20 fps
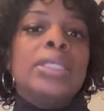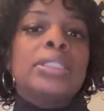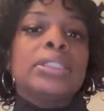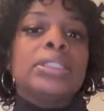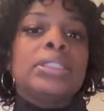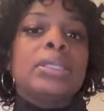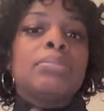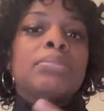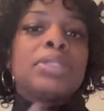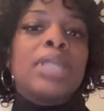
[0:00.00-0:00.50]

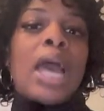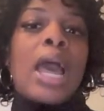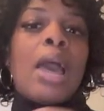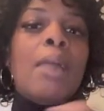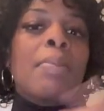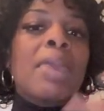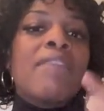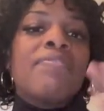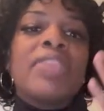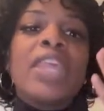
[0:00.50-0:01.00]
and
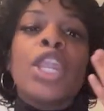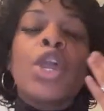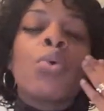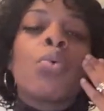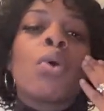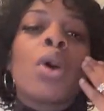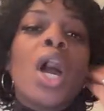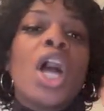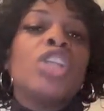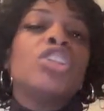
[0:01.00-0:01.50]
sometimes if they
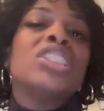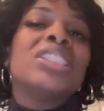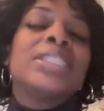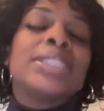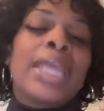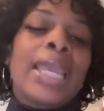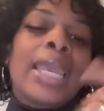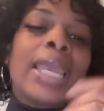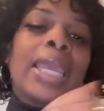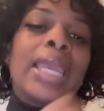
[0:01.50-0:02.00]
don't
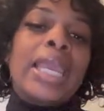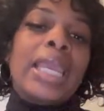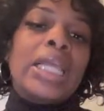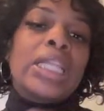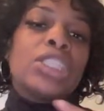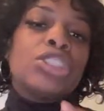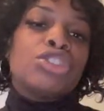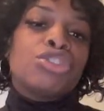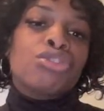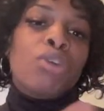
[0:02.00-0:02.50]
understand
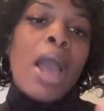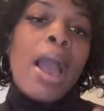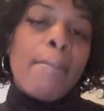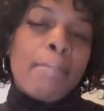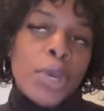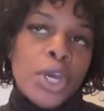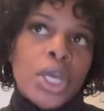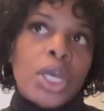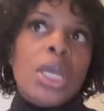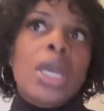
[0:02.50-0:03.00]
English
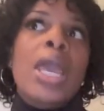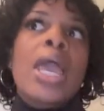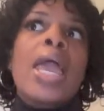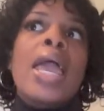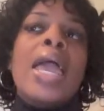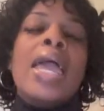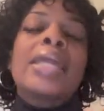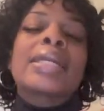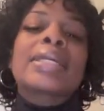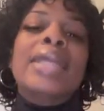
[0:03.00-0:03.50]
grammar,
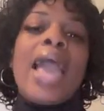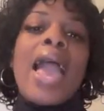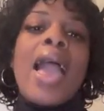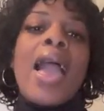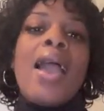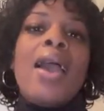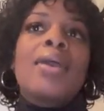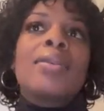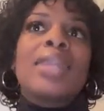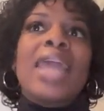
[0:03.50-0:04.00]
it
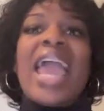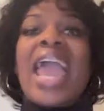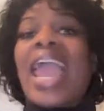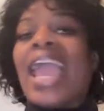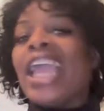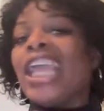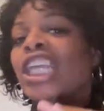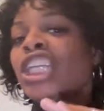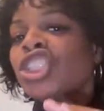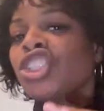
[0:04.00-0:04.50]
can
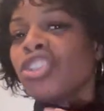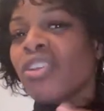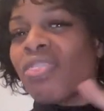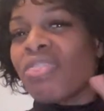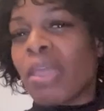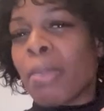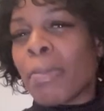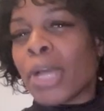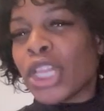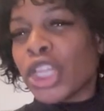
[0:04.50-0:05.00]
hinder
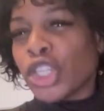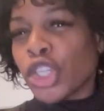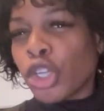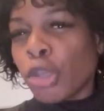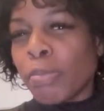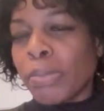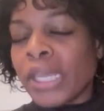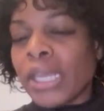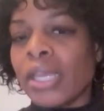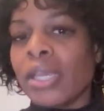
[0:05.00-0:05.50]
them a
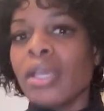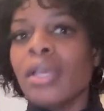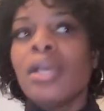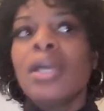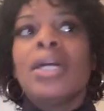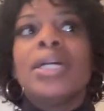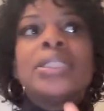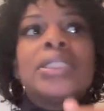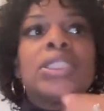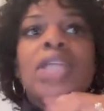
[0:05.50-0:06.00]
little bit.
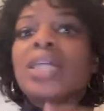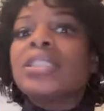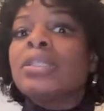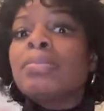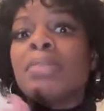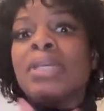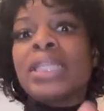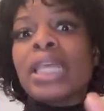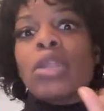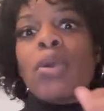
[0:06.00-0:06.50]

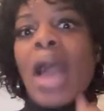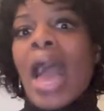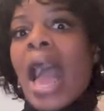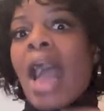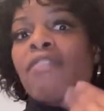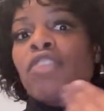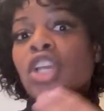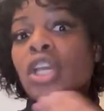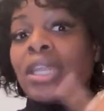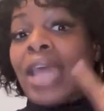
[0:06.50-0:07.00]
Doesn't mean they don't
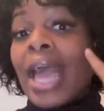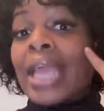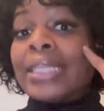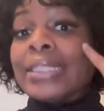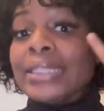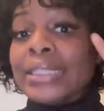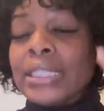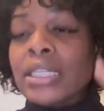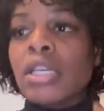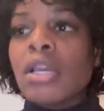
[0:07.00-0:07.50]
have good
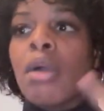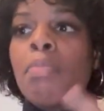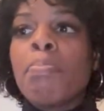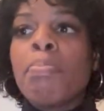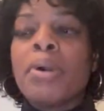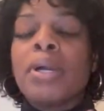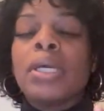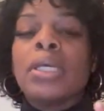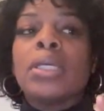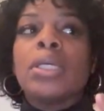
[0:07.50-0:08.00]
idea,
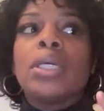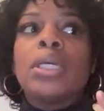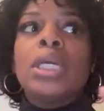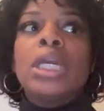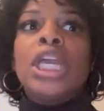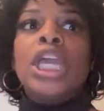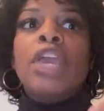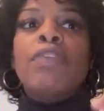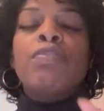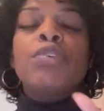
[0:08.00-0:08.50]
but
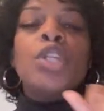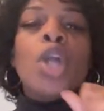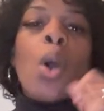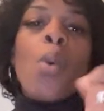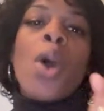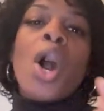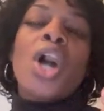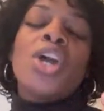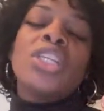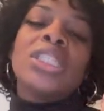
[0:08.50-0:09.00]
if you
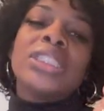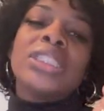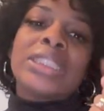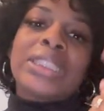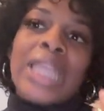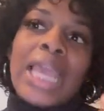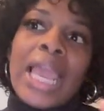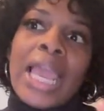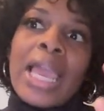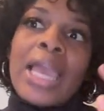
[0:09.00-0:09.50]
don't
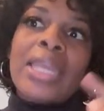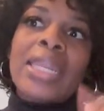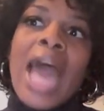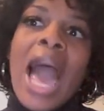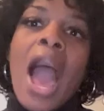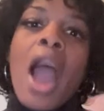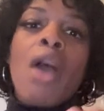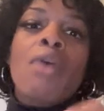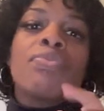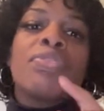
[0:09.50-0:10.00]
understand
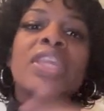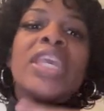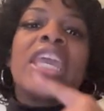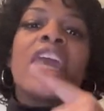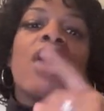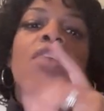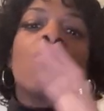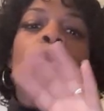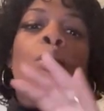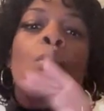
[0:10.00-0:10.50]
how the
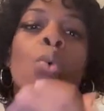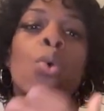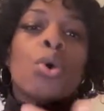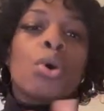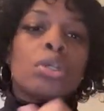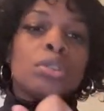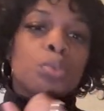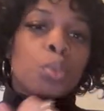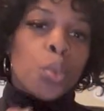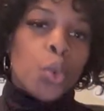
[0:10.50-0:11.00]
human
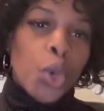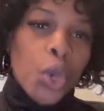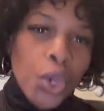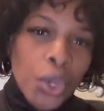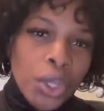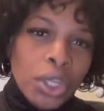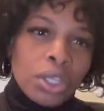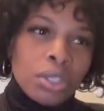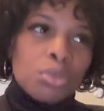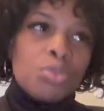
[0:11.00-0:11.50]
world
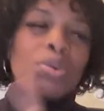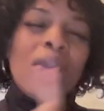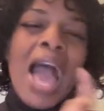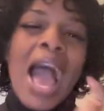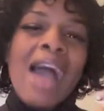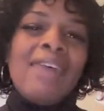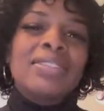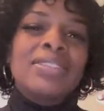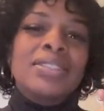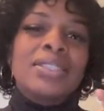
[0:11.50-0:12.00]
works, you
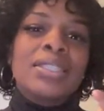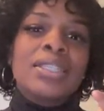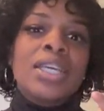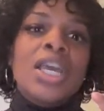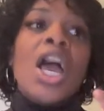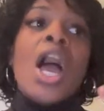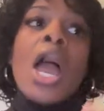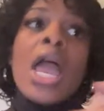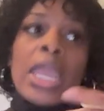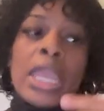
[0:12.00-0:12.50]
have to,
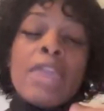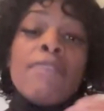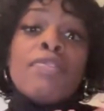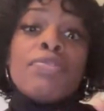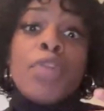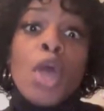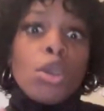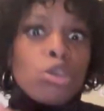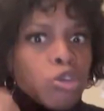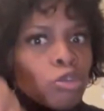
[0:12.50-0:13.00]

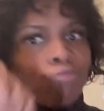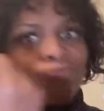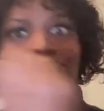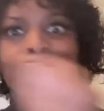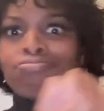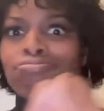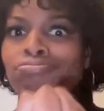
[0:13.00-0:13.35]
even though you